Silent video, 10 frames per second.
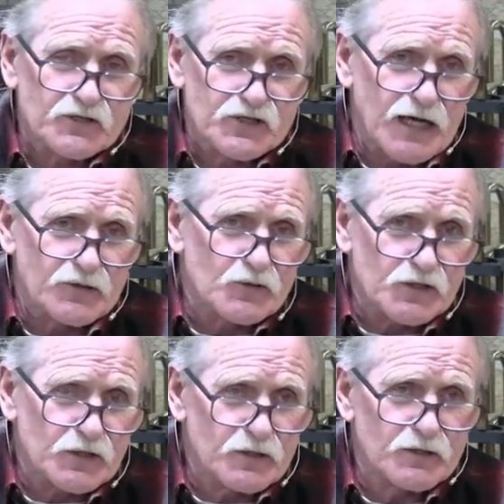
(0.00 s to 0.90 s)

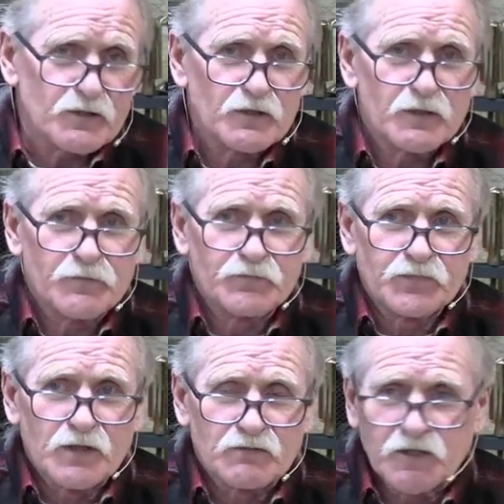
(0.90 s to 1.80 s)
Sadducees,
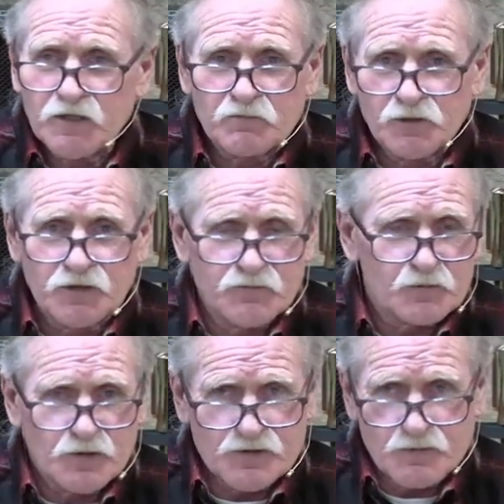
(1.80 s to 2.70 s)
they didn't believe in the
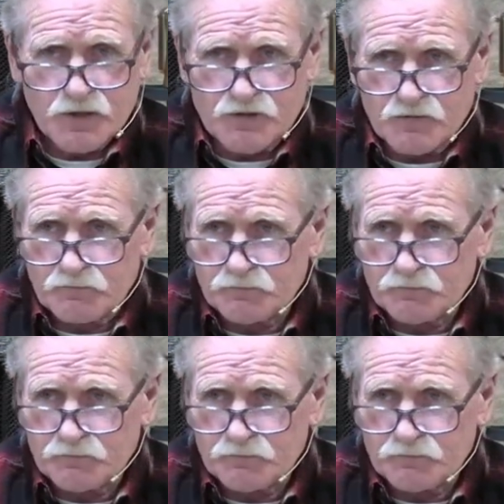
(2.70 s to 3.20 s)
resurrection.